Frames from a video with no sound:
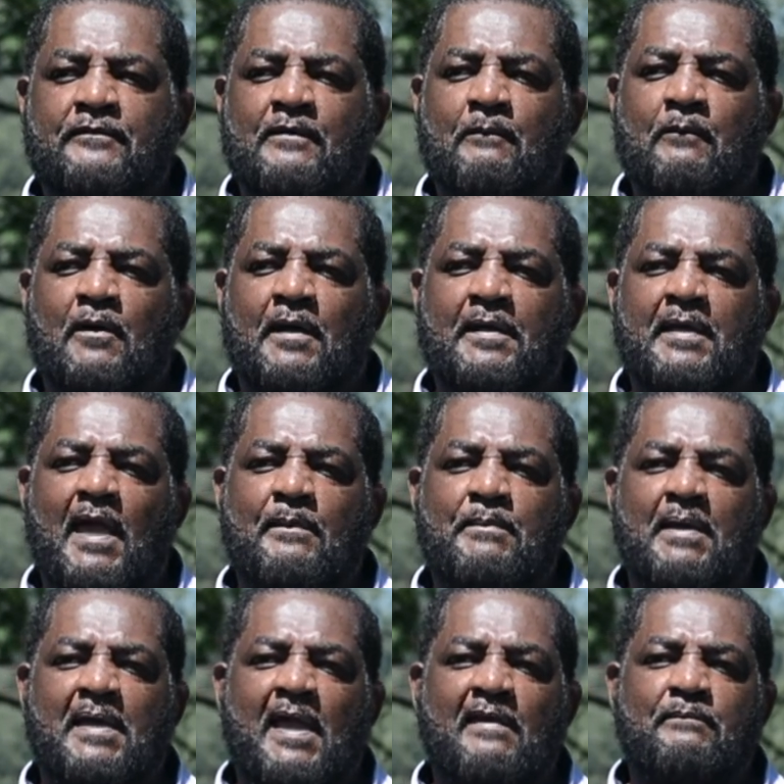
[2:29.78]
someone came
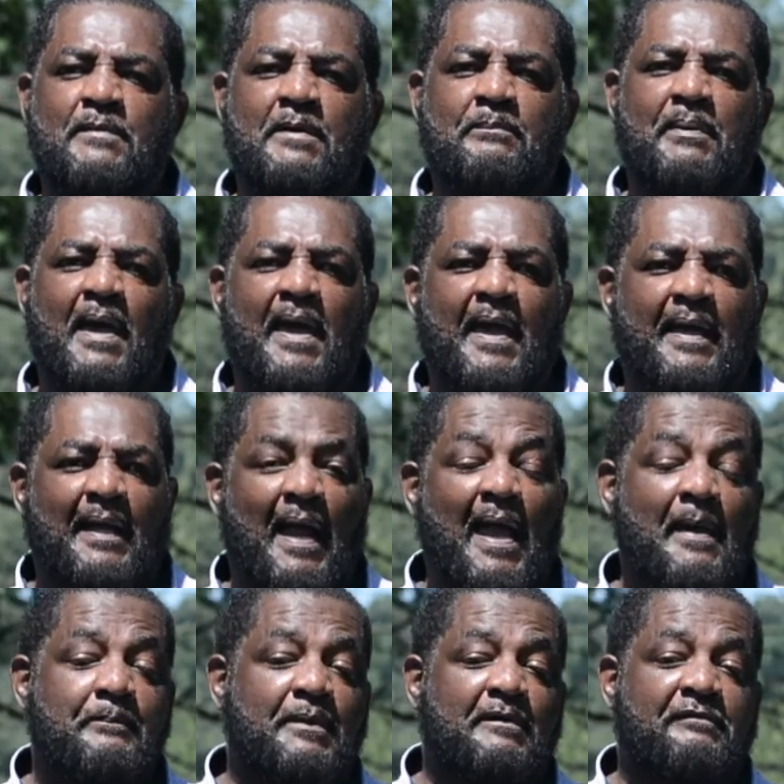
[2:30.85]
and gave me a bag, and I
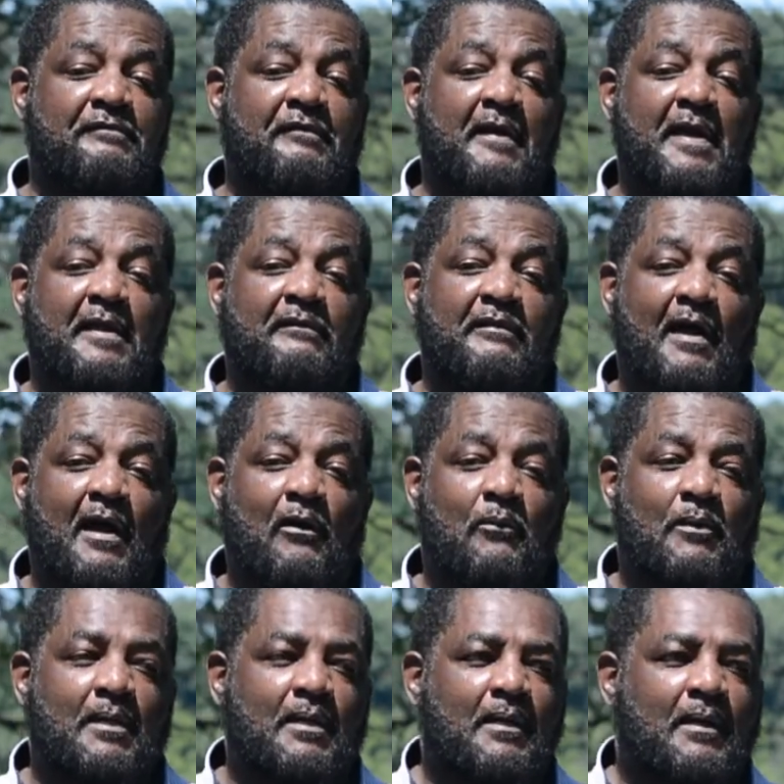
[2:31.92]
had been afraid of
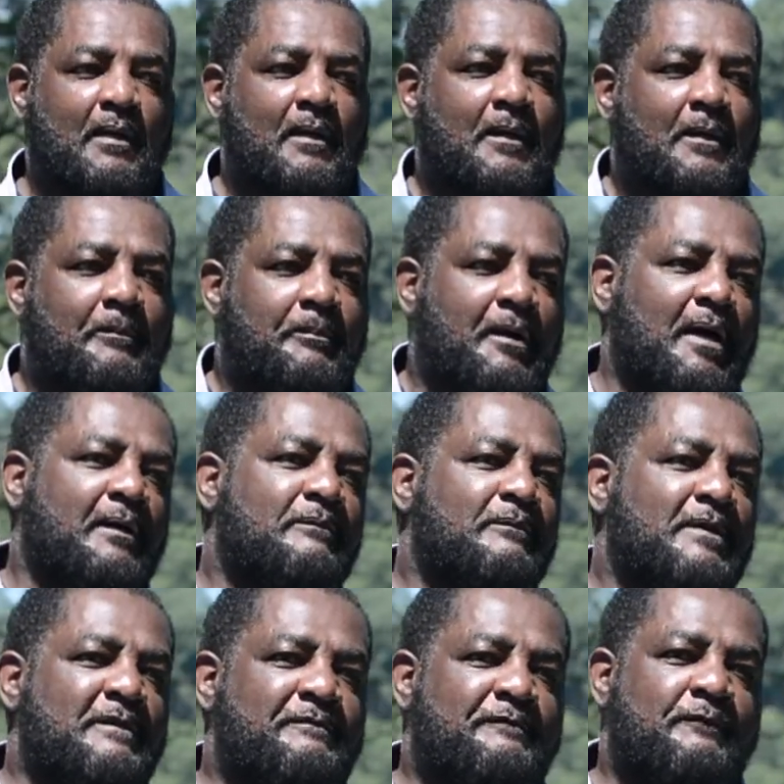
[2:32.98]
heroin, but
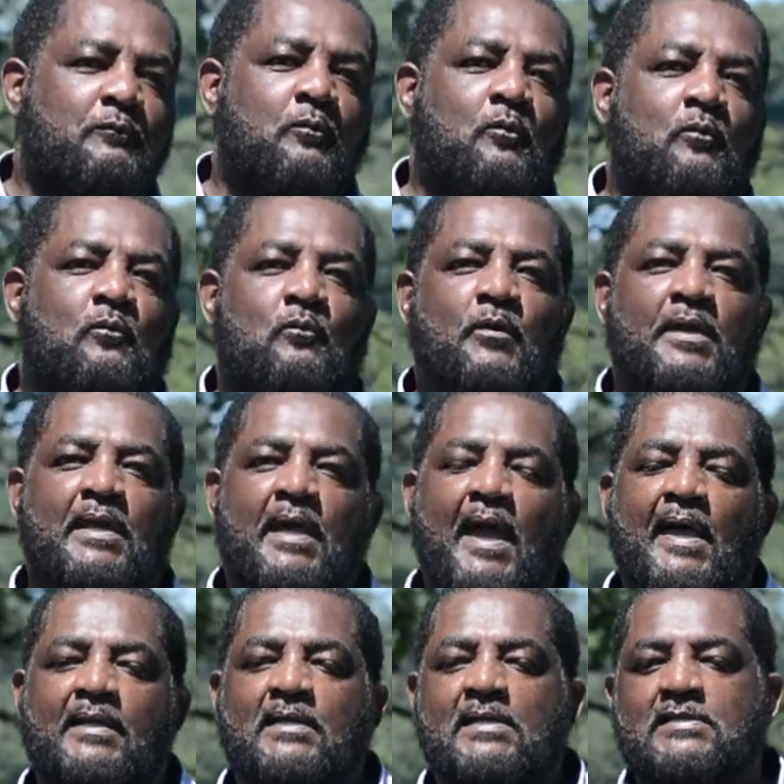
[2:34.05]
it, when he
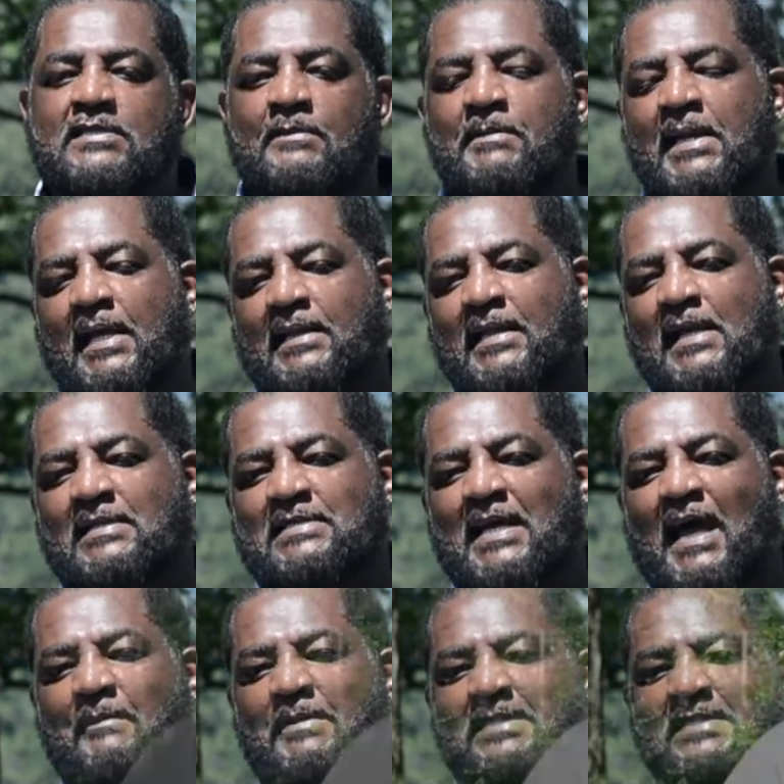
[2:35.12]
handed it to me at that time, it